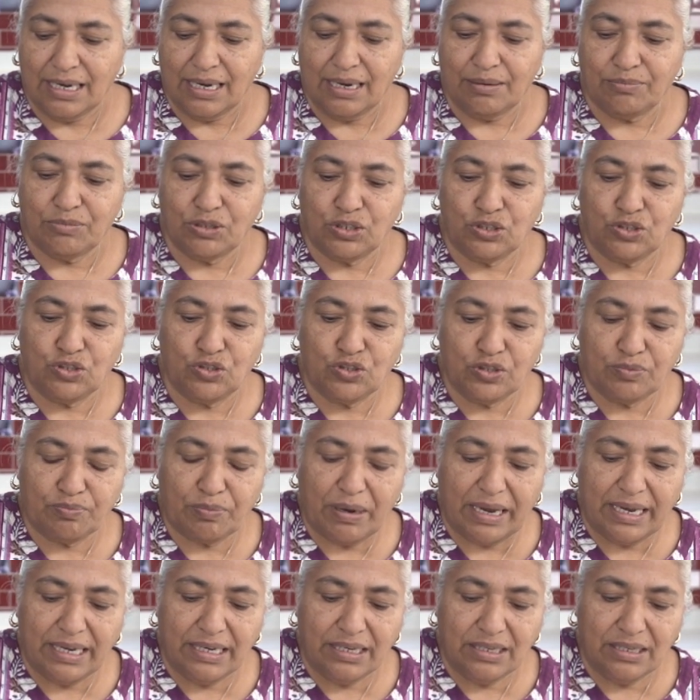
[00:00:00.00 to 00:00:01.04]
I'm going to use
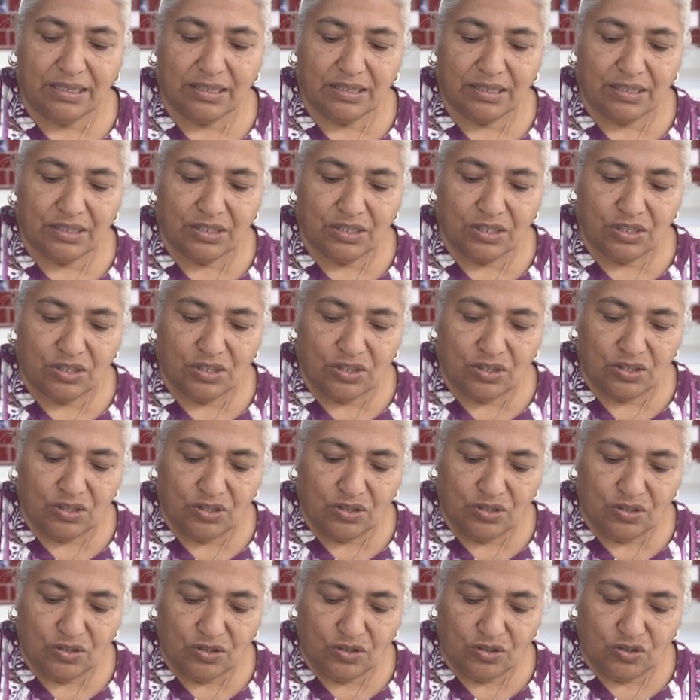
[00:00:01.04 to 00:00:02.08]
my
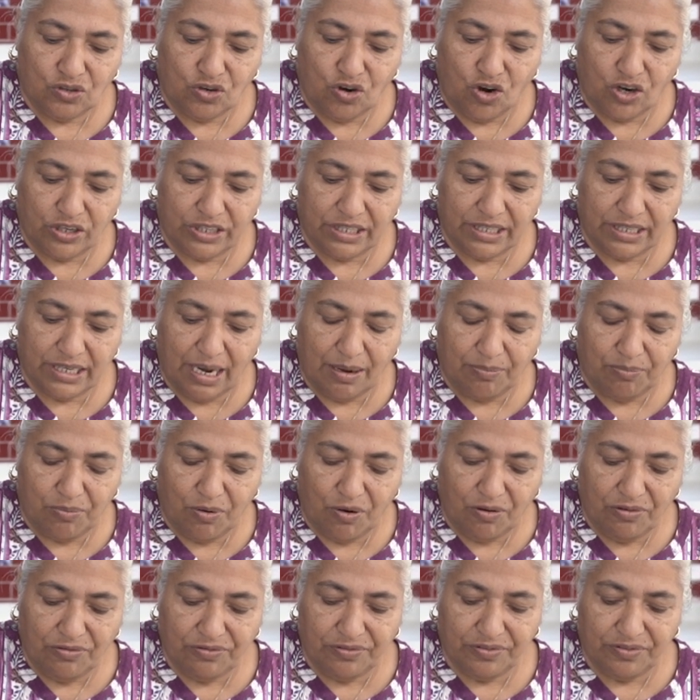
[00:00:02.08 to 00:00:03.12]
1/4 cup
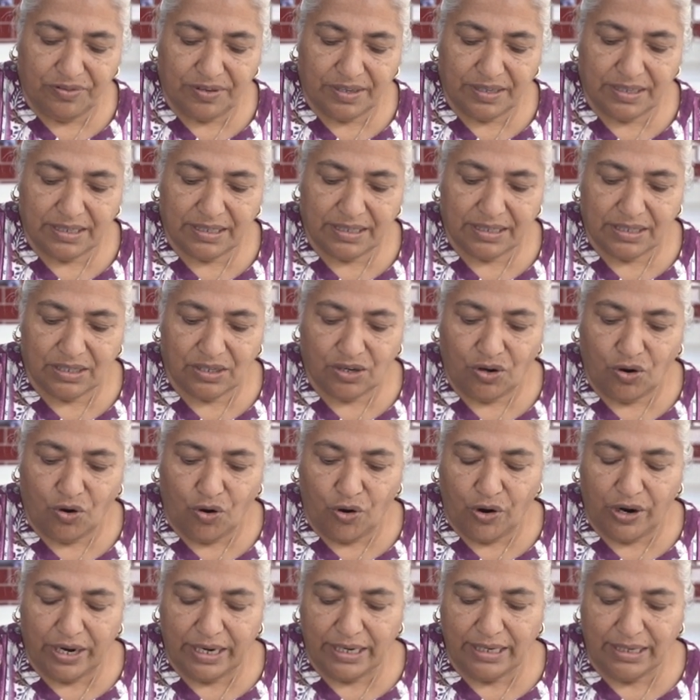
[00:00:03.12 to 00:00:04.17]
of
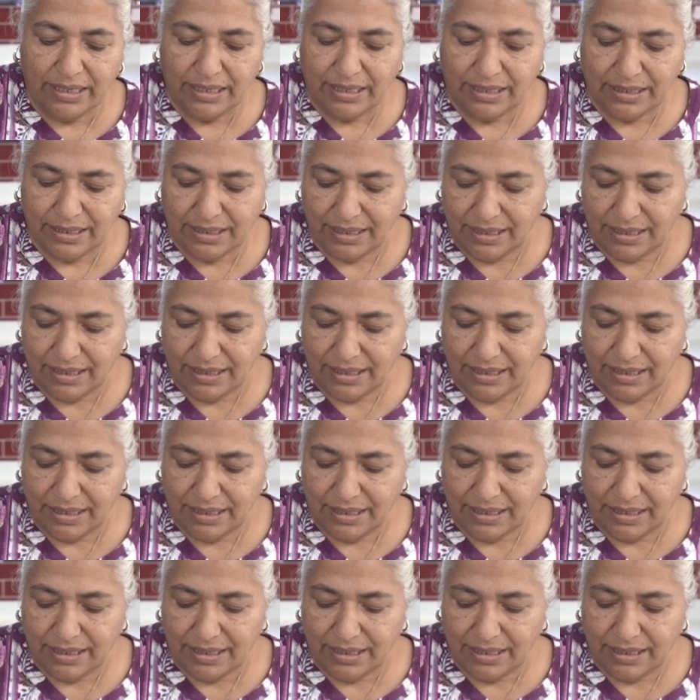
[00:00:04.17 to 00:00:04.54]
oil,